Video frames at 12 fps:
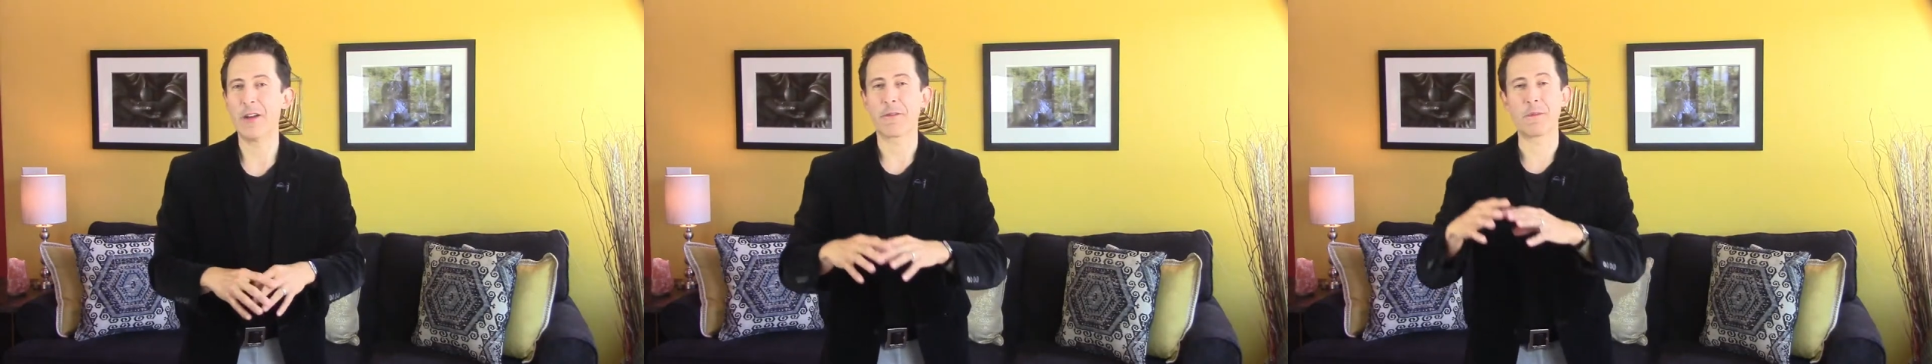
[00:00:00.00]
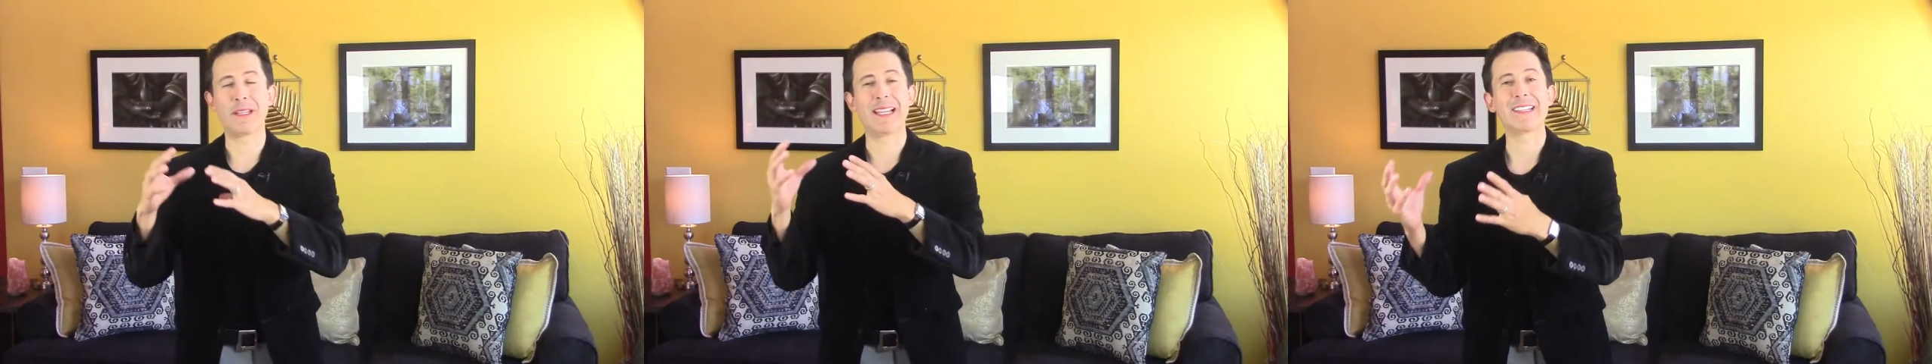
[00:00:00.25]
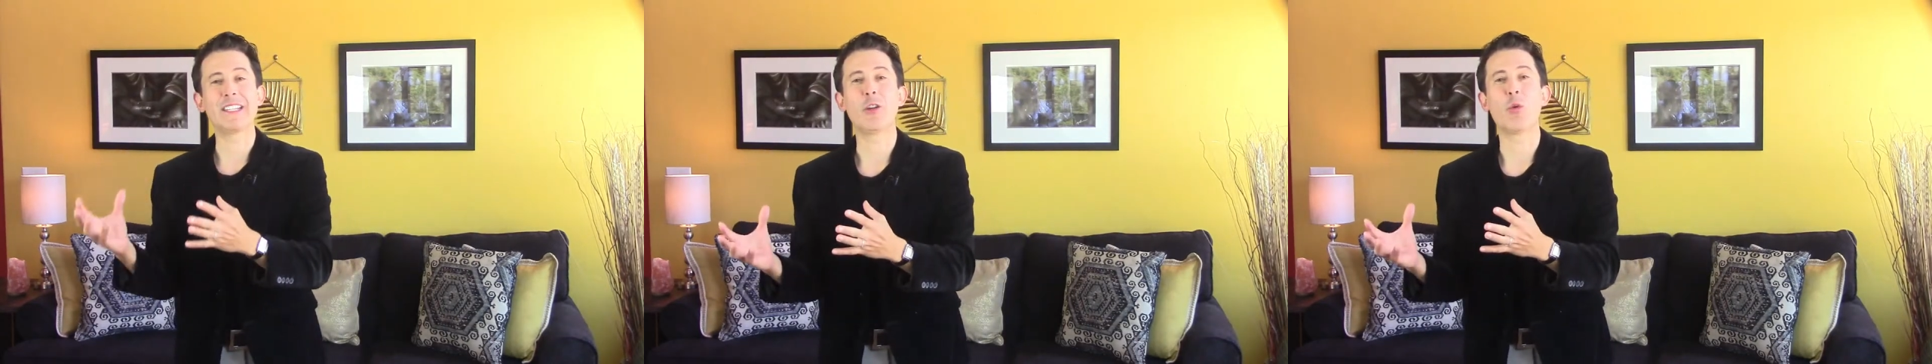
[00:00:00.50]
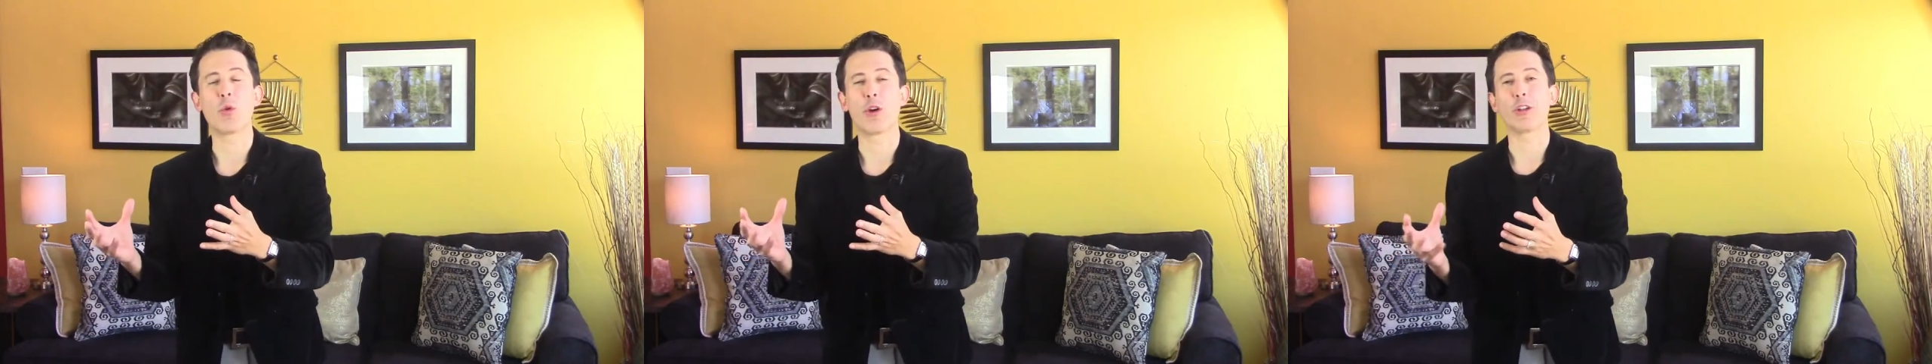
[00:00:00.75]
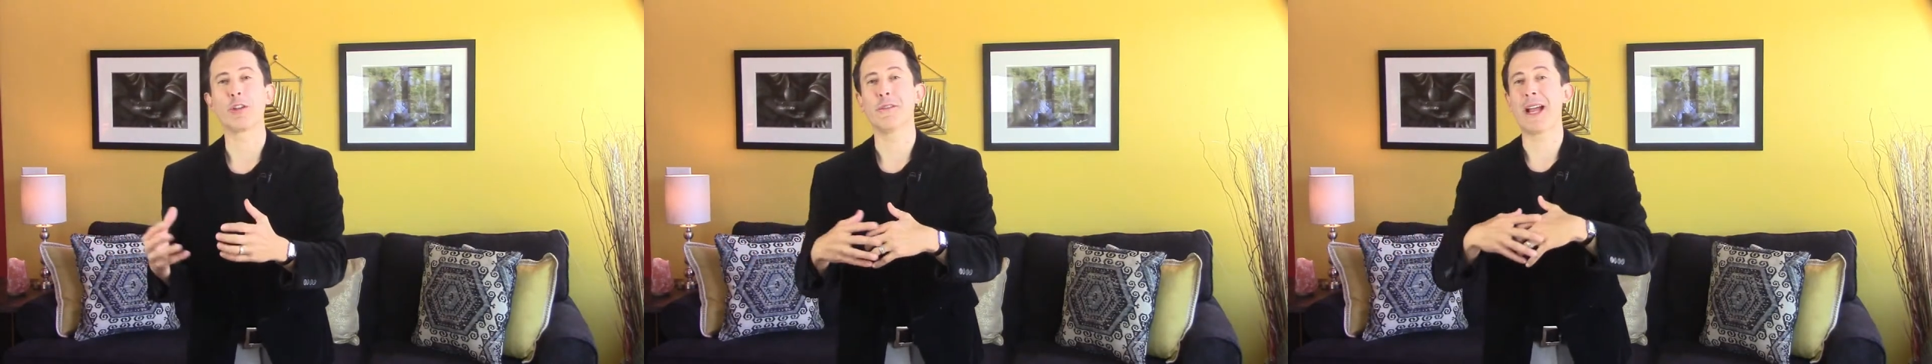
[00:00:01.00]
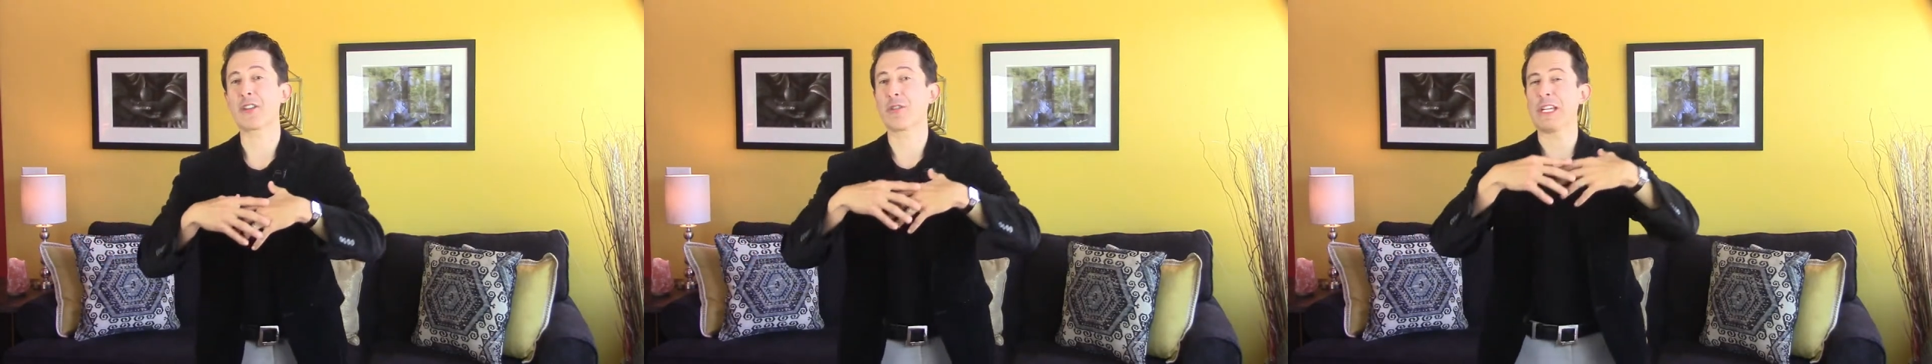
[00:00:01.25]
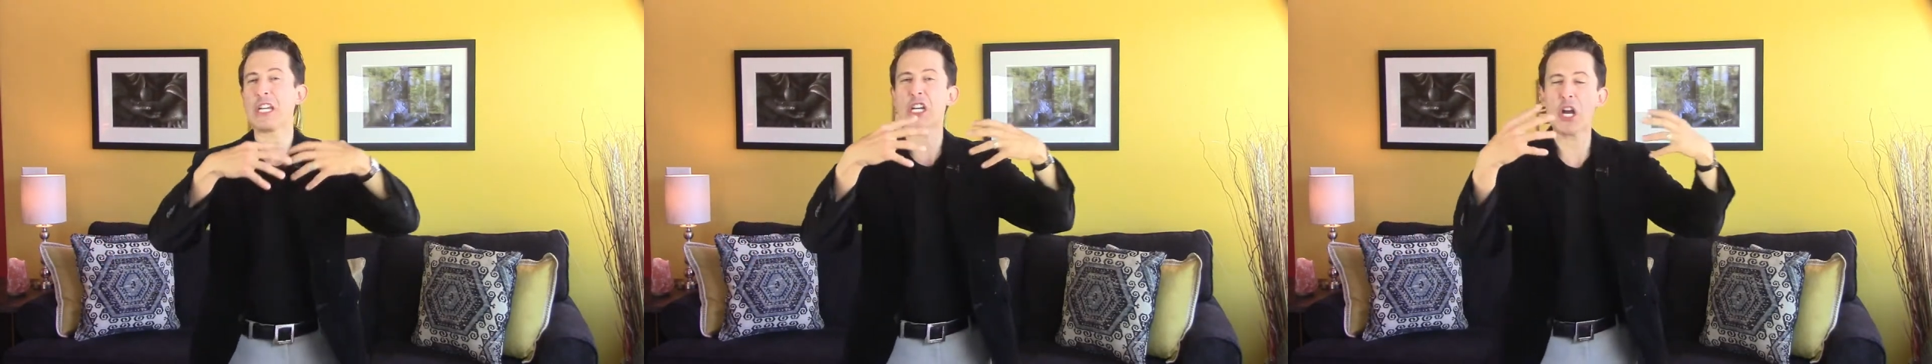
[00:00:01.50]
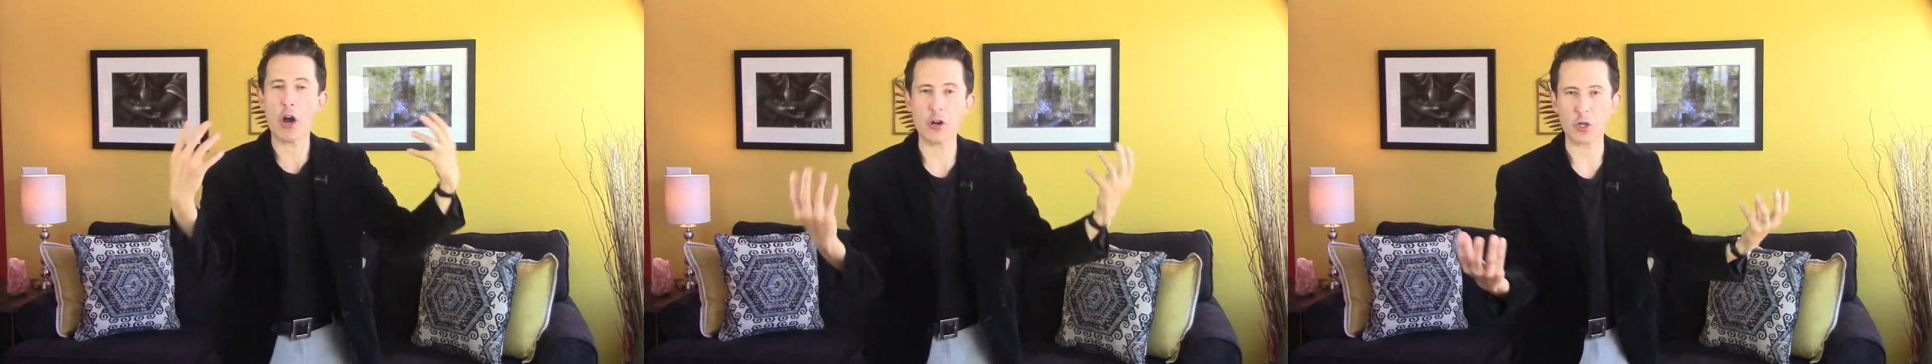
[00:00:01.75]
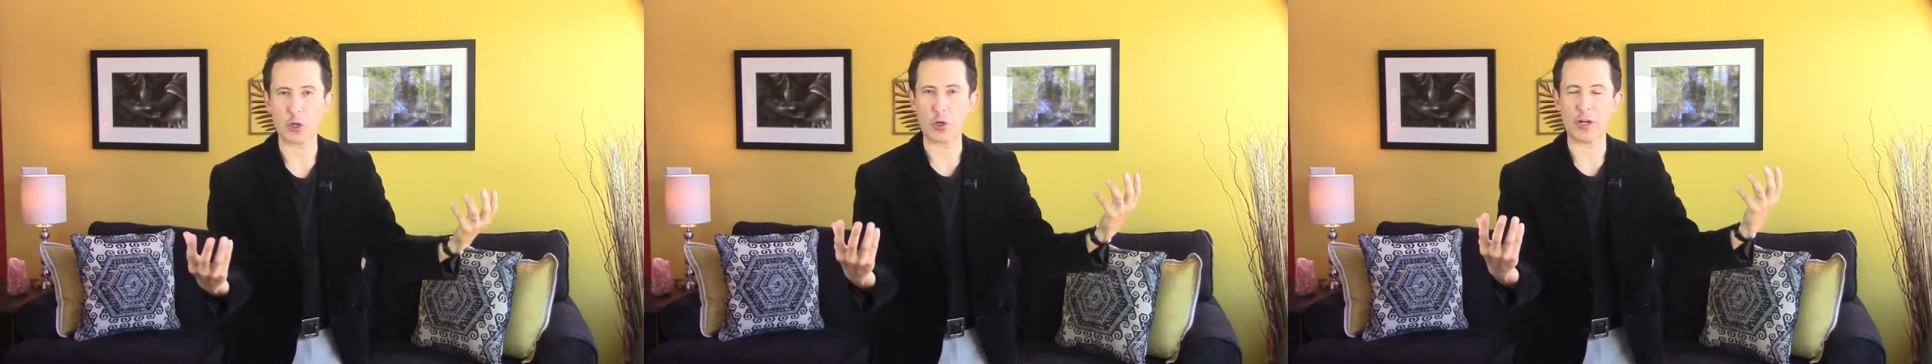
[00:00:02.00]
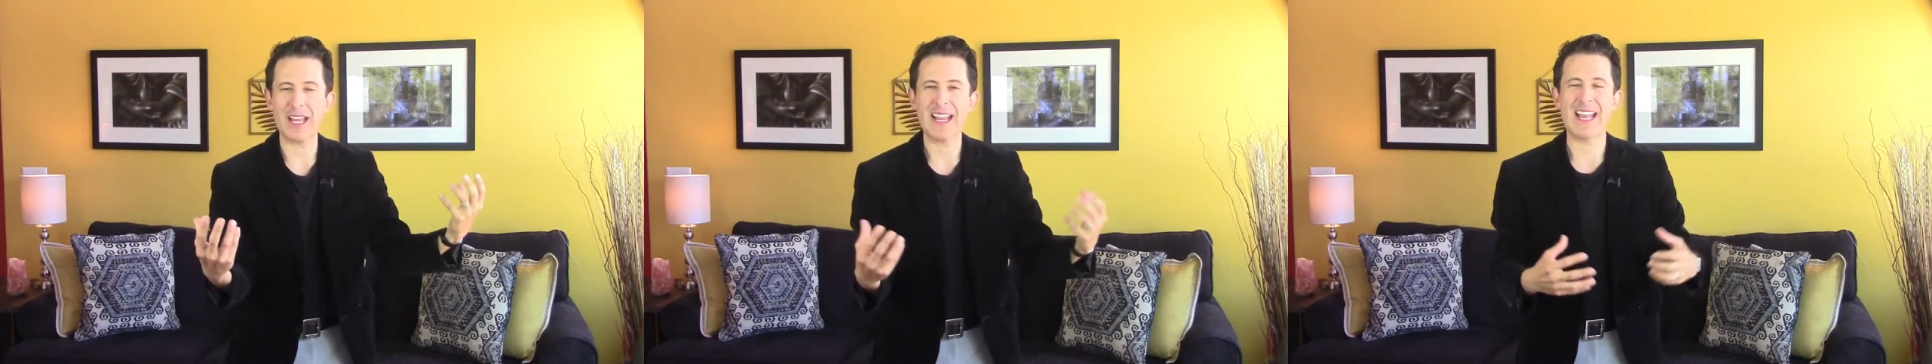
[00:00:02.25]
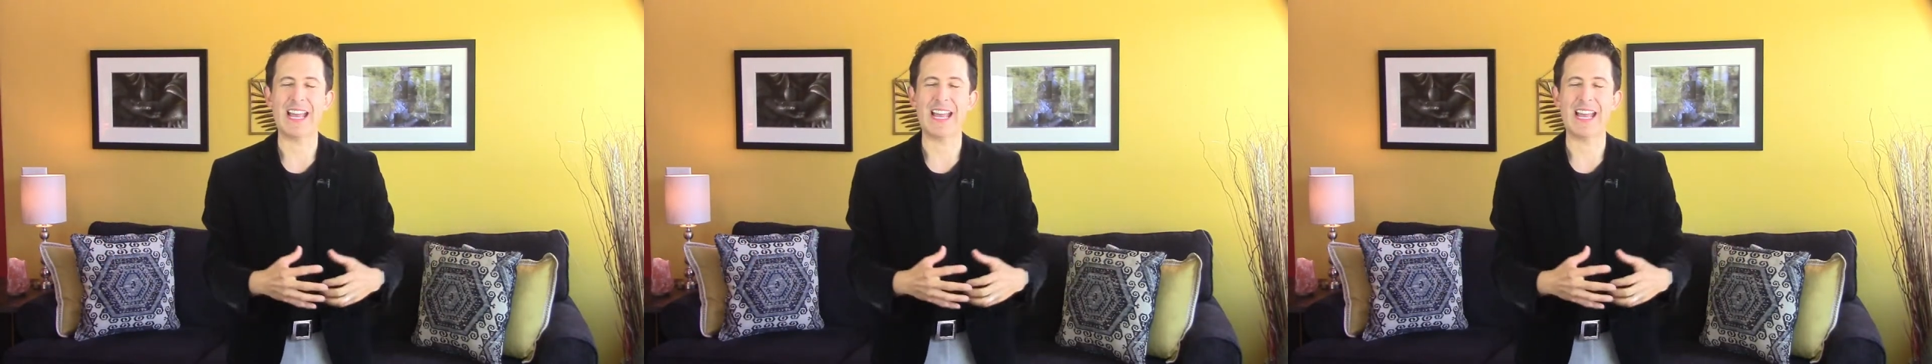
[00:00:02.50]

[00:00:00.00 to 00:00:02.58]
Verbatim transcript: from the Latino world who've actually conquered